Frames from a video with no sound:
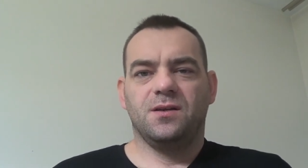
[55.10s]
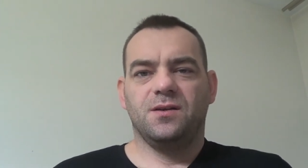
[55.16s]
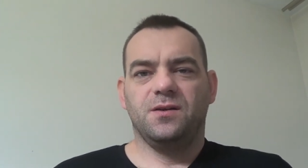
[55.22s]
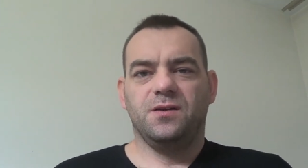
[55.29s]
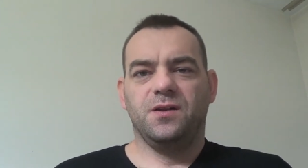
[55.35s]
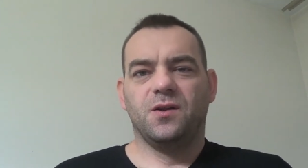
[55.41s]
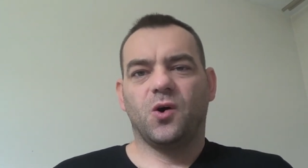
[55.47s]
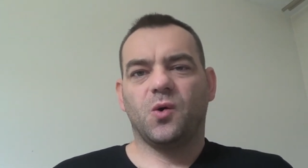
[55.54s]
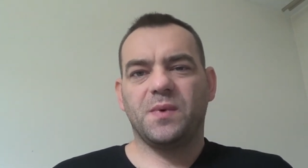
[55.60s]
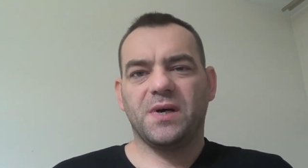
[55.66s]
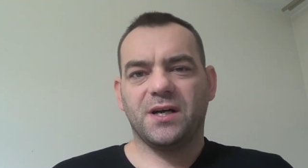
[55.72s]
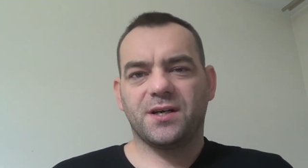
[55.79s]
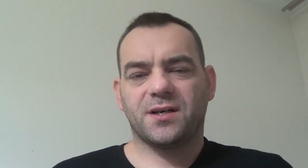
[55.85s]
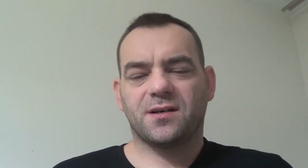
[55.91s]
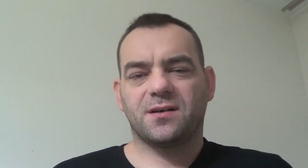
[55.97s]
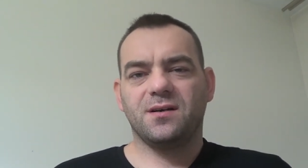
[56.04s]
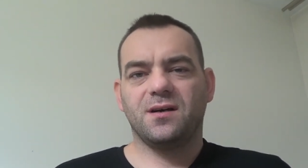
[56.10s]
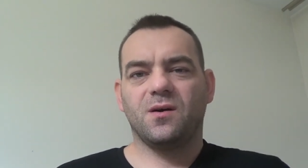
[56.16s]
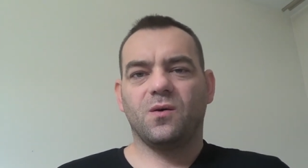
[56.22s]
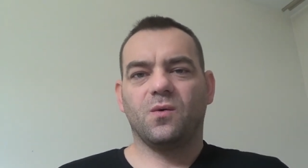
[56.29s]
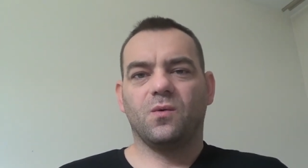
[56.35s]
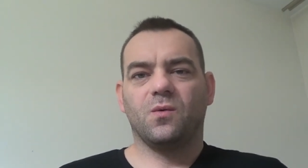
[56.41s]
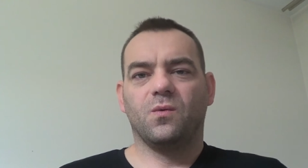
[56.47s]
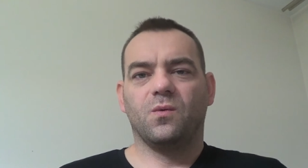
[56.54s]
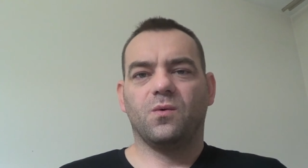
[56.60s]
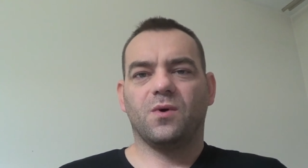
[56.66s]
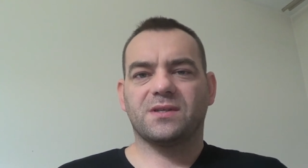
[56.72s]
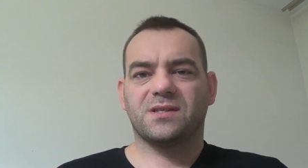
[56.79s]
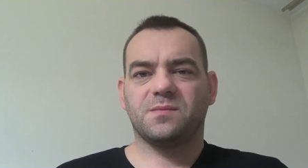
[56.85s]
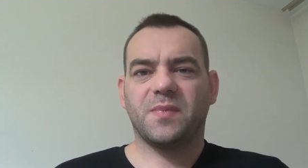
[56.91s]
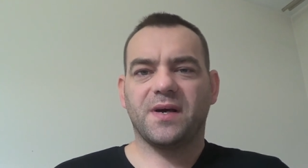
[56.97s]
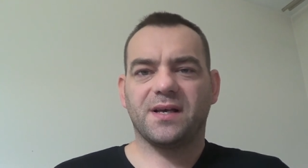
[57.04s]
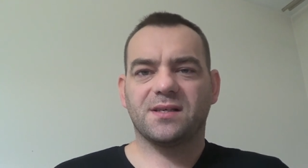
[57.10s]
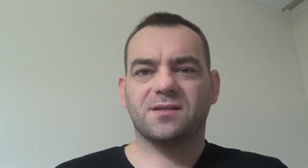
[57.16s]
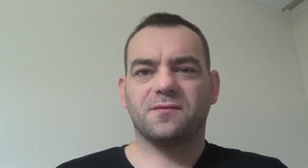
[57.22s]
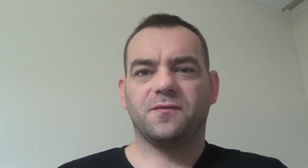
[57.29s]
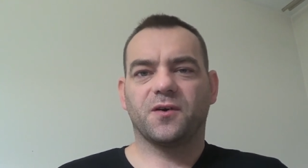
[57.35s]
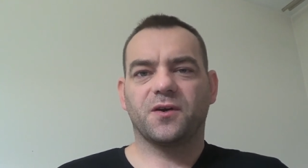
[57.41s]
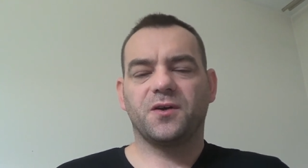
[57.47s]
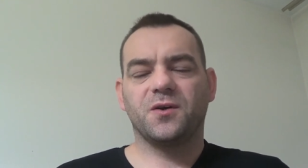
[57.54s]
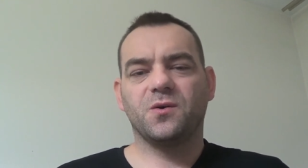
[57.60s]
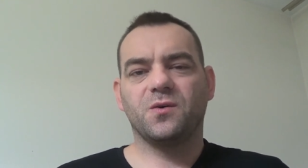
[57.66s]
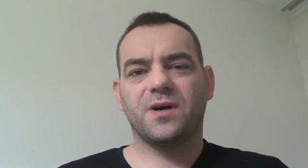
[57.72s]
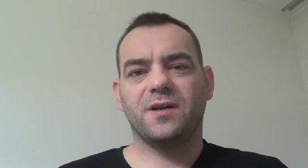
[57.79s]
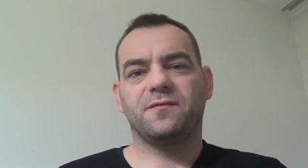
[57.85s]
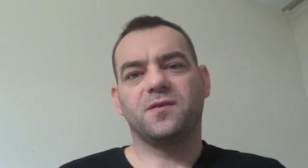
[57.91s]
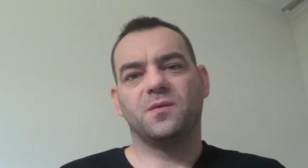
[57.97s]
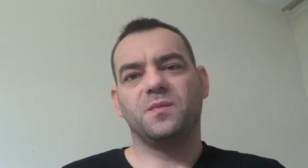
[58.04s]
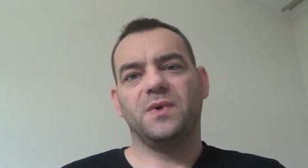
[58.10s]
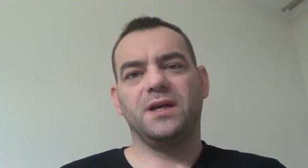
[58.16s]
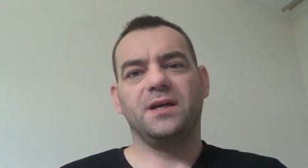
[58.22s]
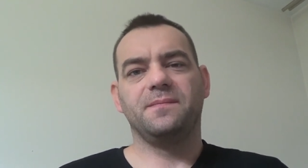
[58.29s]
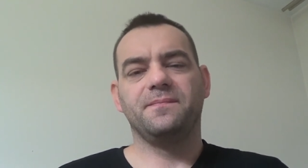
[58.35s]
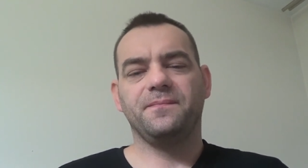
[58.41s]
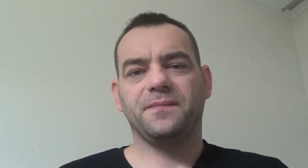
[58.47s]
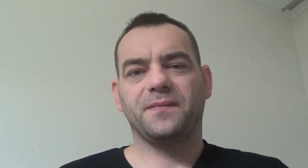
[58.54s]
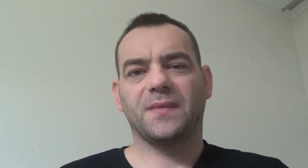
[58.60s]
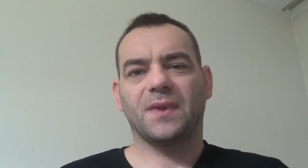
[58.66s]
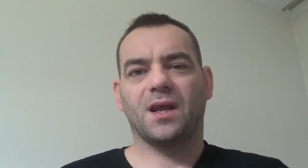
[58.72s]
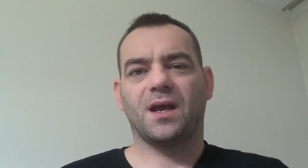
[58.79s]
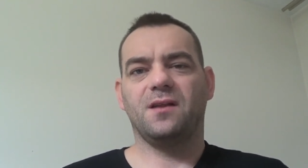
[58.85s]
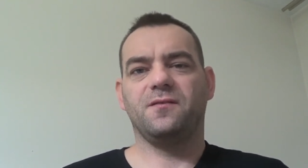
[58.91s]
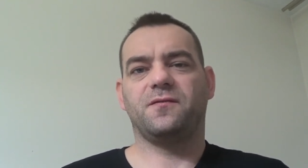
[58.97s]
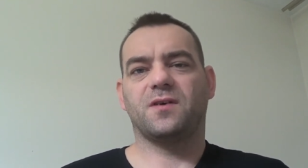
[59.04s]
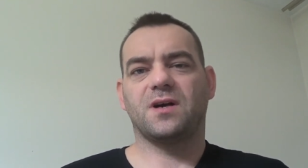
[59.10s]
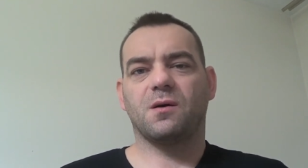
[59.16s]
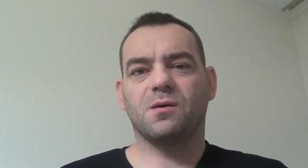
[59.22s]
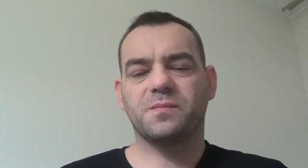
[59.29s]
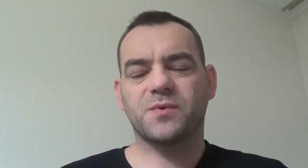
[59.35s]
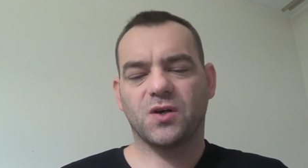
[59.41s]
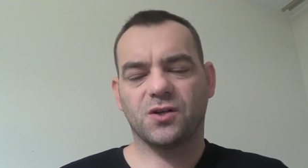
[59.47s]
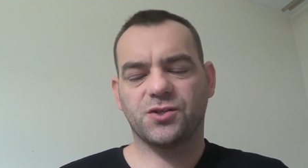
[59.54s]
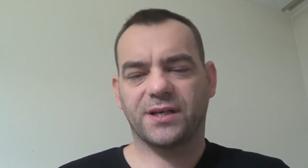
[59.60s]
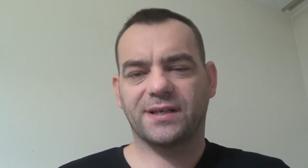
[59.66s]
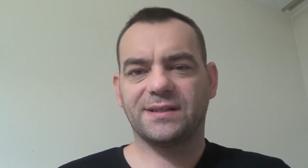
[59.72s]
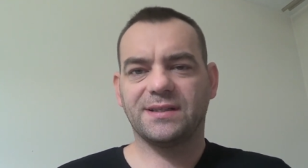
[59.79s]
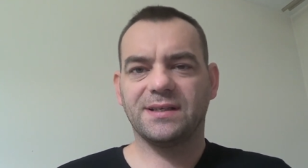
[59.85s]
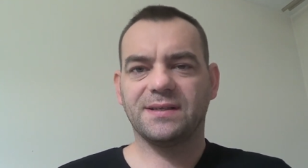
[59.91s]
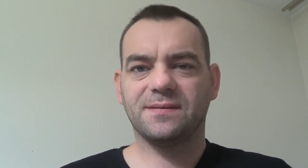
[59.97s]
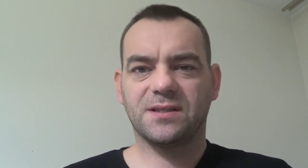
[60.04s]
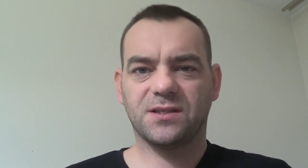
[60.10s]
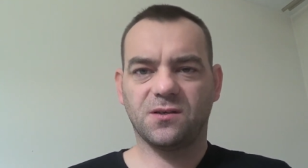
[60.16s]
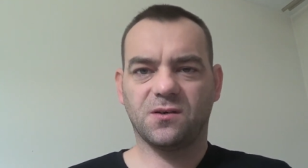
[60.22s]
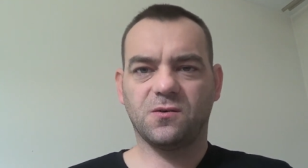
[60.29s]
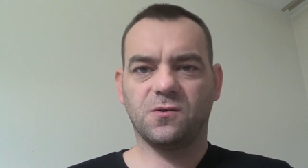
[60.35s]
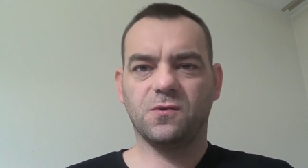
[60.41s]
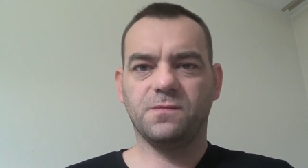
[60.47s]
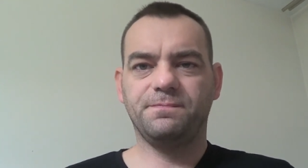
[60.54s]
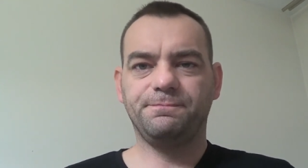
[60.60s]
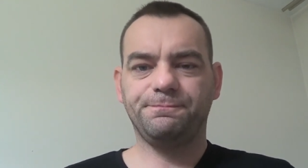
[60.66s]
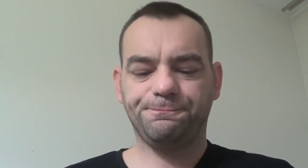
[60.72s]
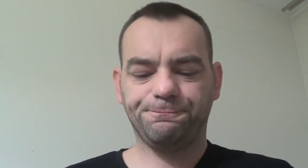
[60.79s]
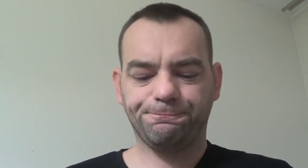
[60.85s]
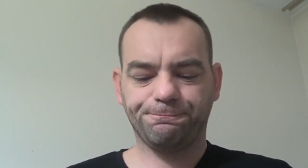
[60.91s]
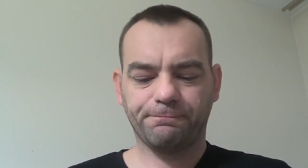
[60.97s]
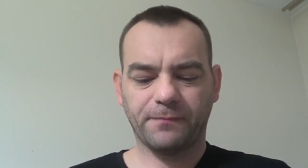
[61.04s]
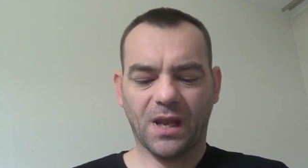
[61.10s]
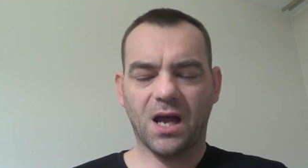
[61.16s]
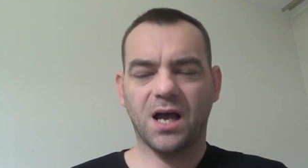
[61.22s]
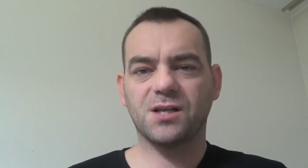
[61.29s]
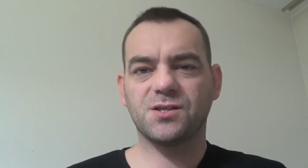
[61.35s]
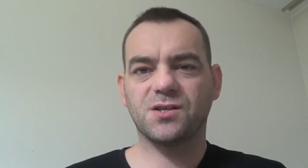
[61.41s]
no better what's best for you and for me and for our project. So I